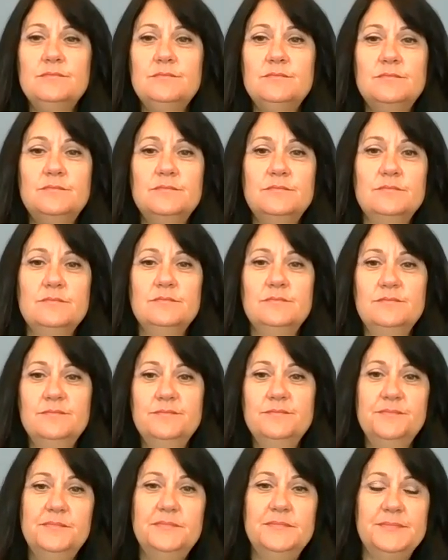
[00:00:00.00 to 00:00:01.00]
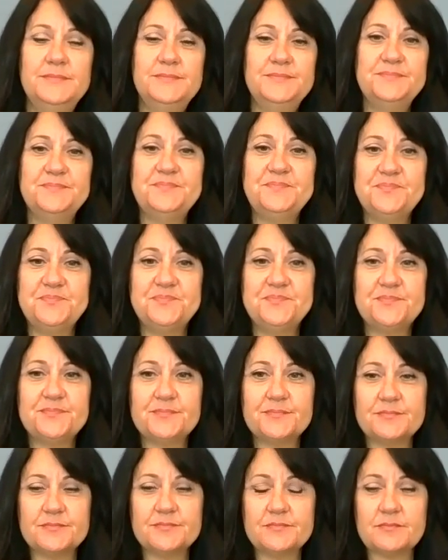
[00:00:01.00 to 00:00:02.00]

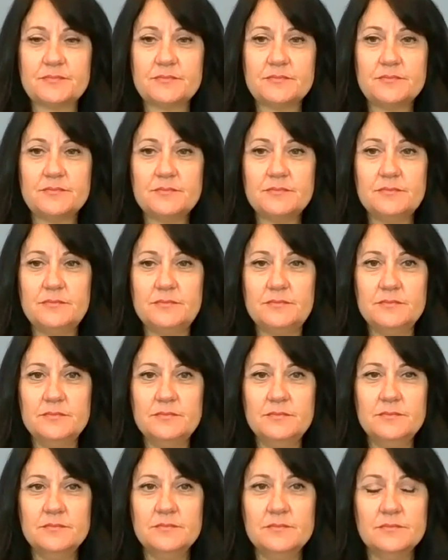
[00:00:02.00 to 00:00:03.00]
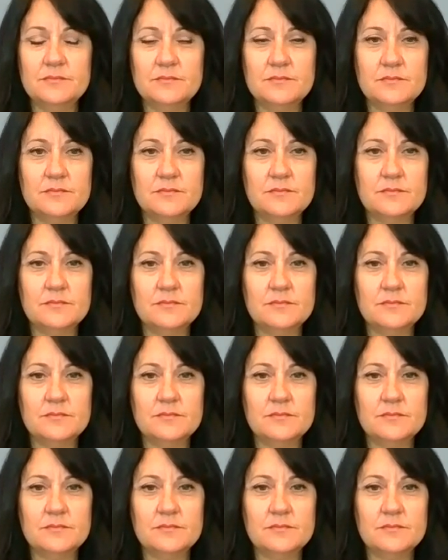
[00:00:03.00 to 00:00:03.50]
[no speech]